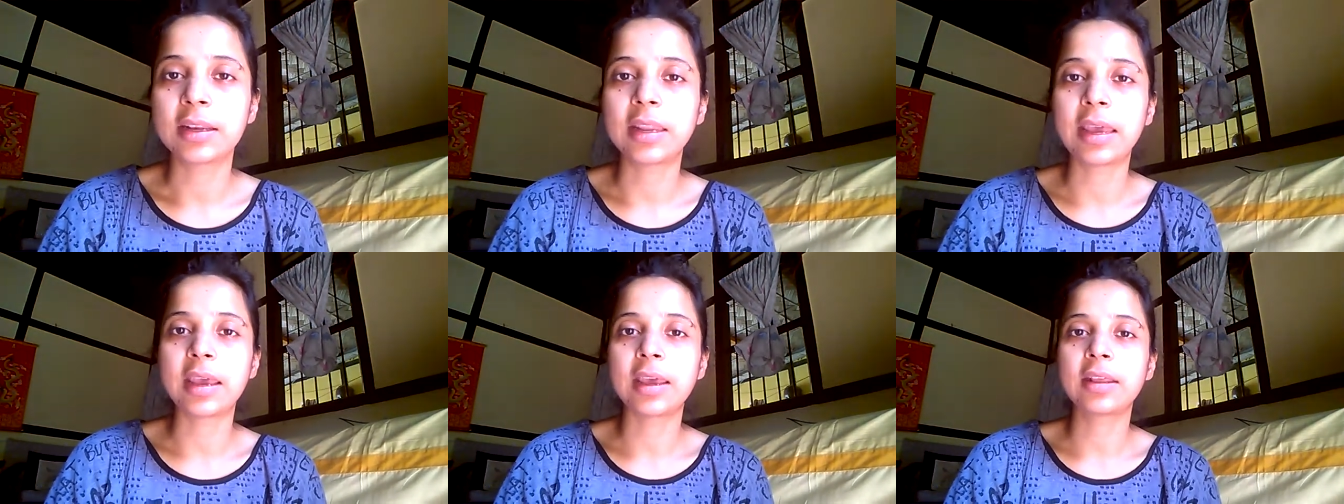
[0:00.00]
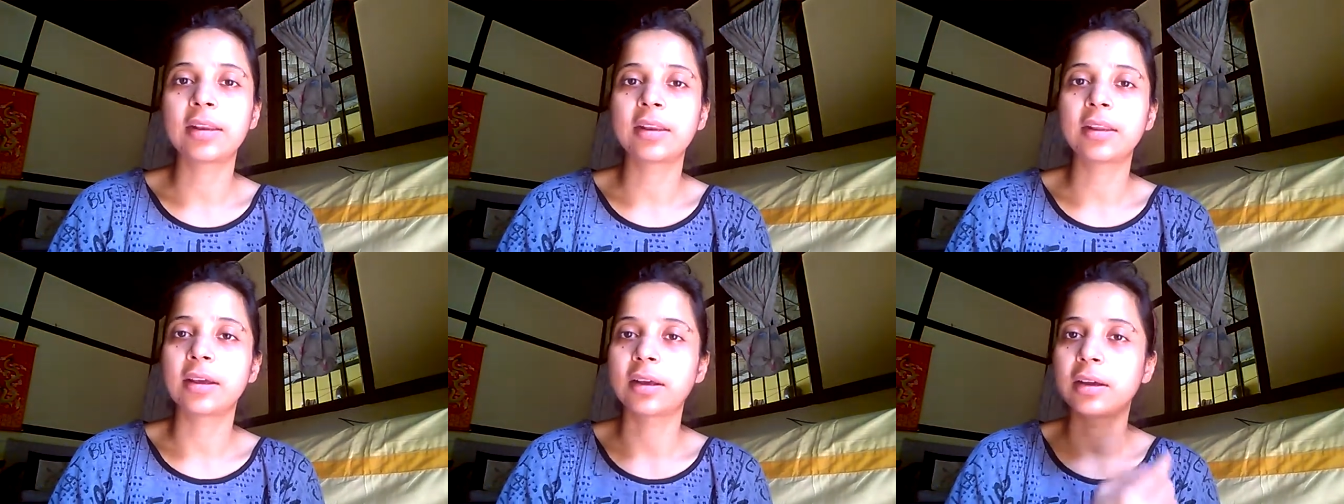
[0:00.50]
then
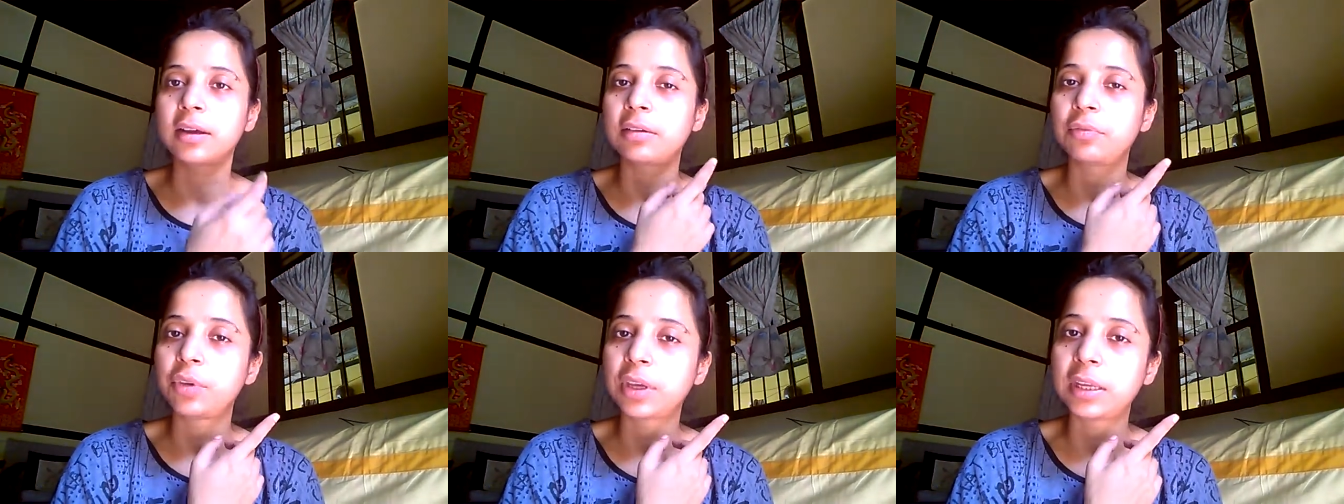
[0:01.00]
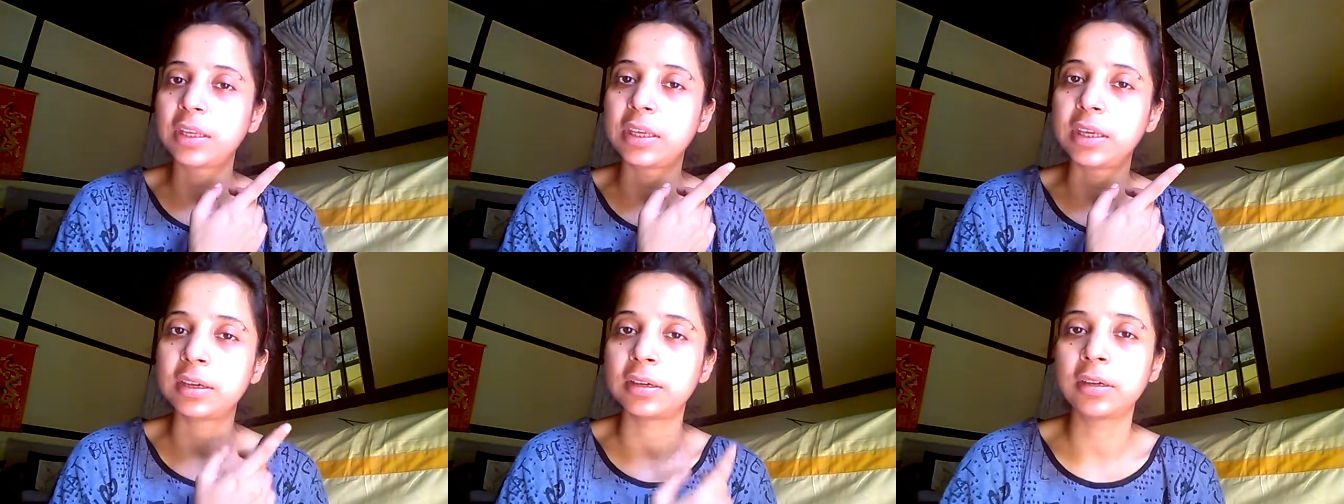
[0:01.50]
we can
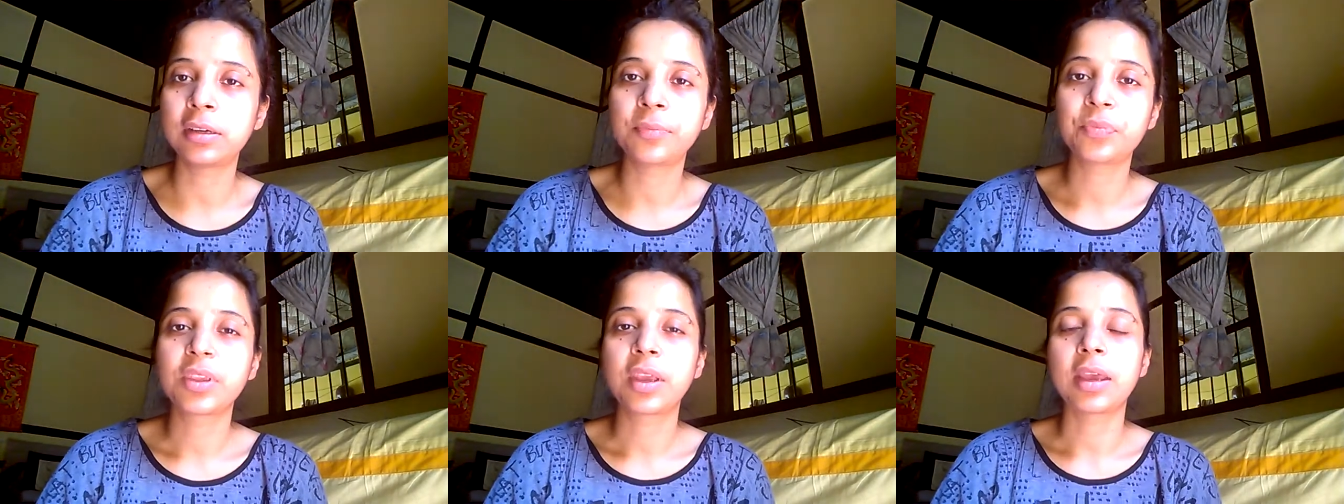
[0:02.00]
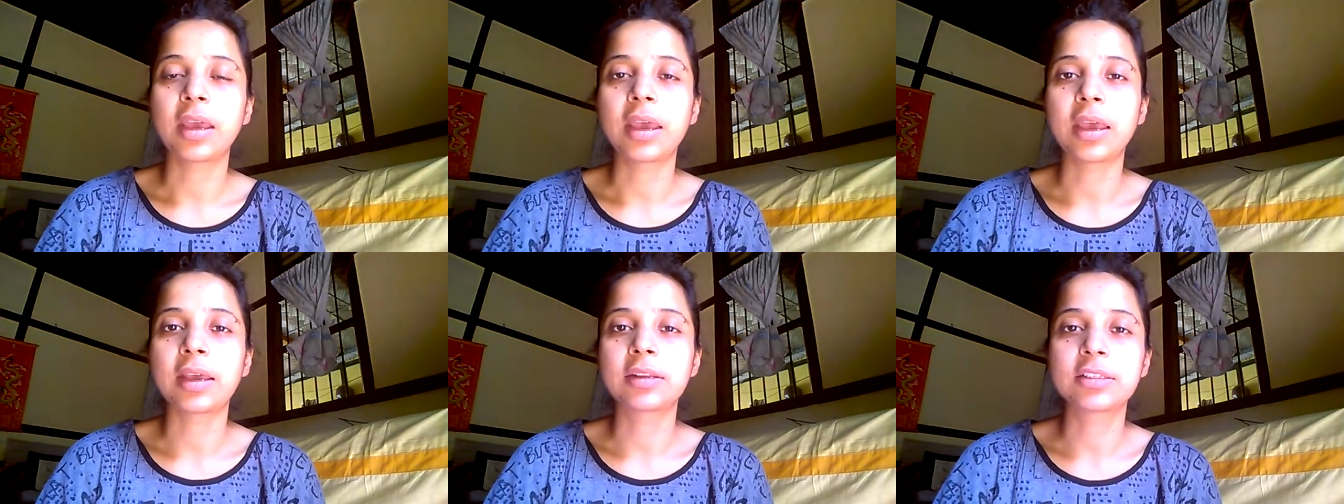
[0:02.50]
hear
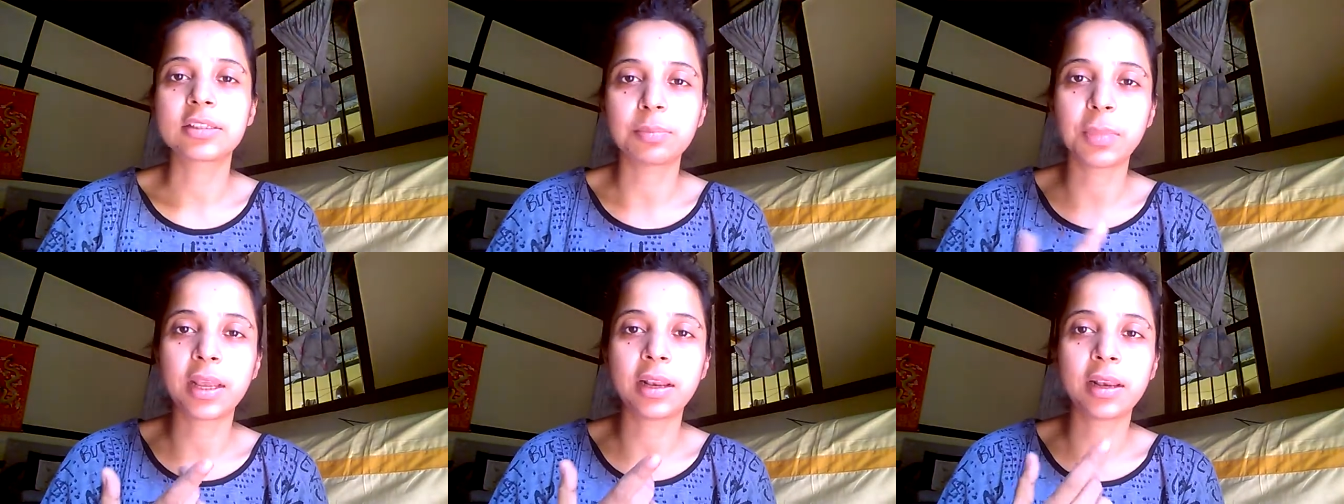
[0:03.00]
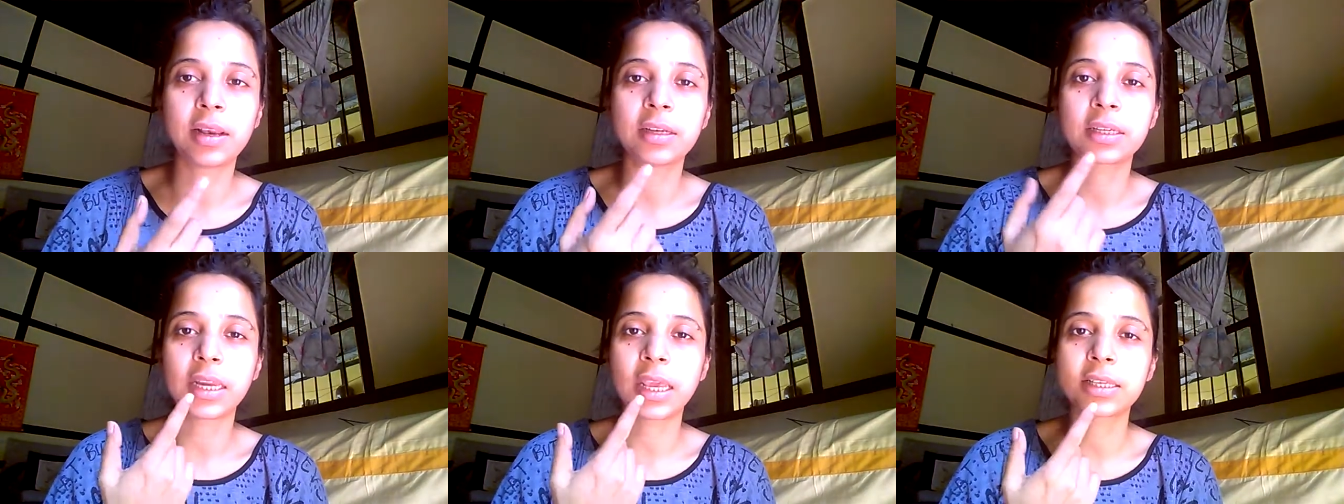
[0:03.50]
and smell,
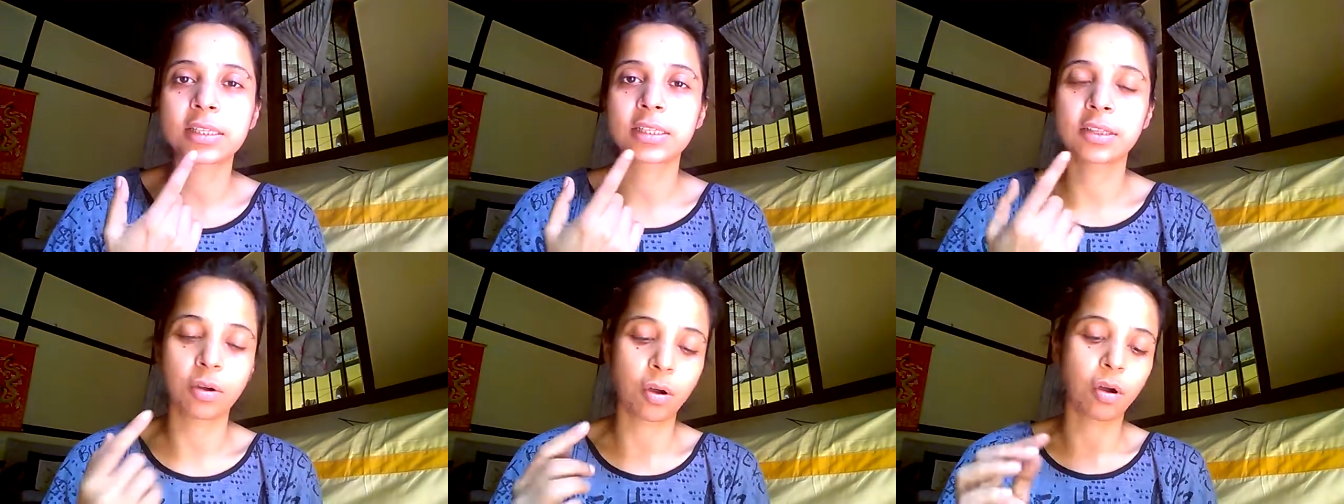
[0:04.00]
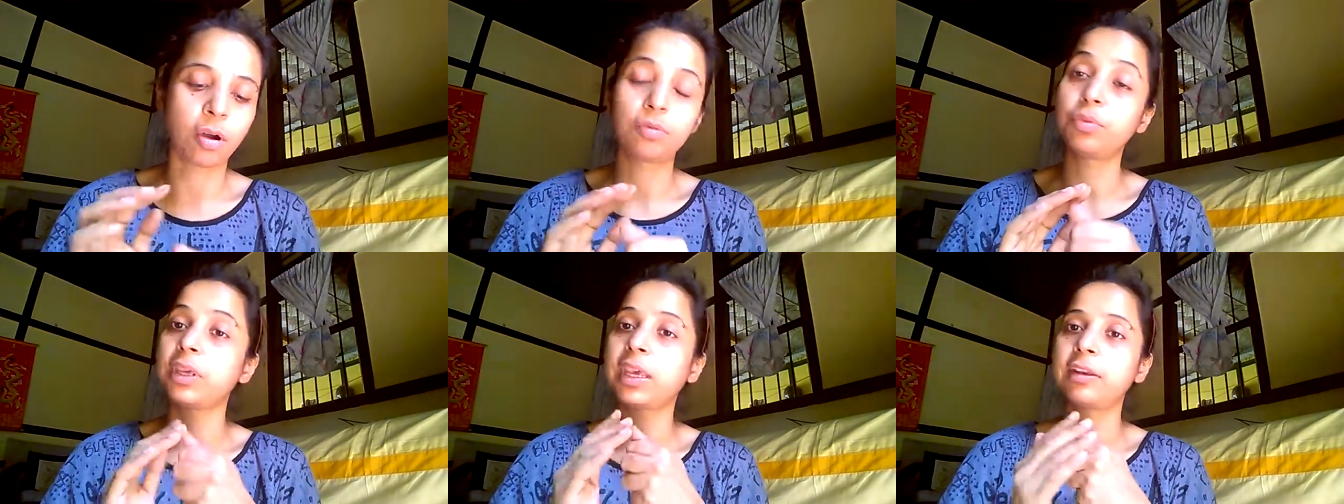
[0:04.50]
taste, or
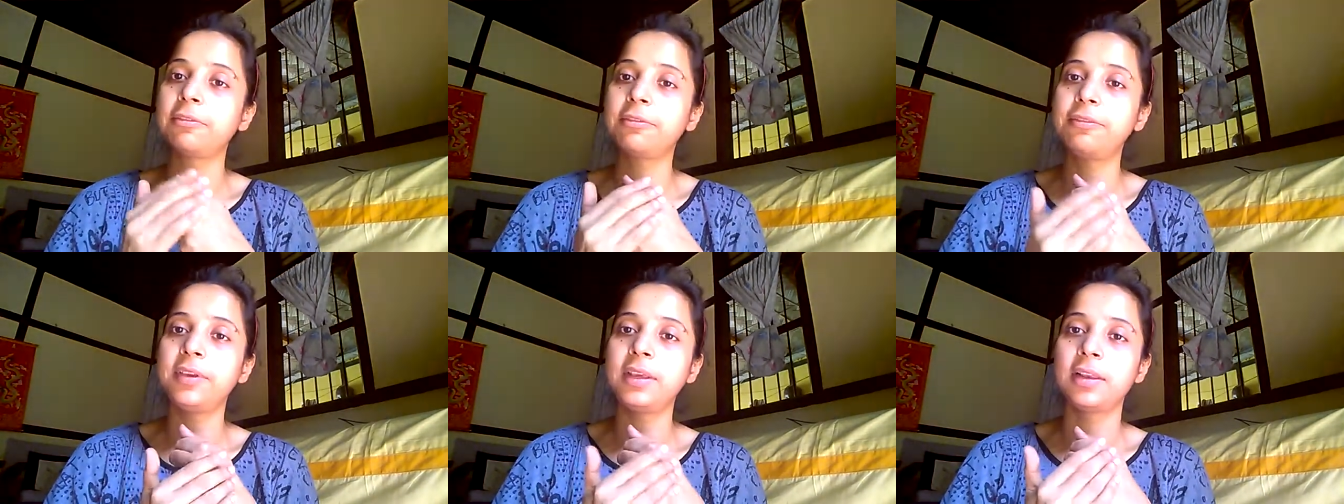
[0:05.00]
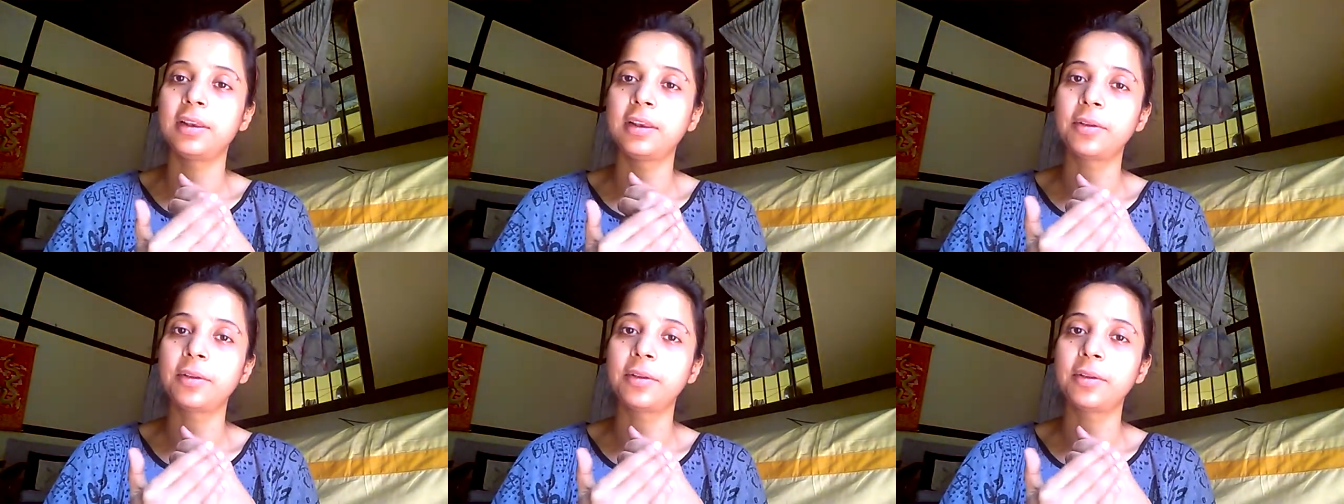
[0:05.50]
we can feel.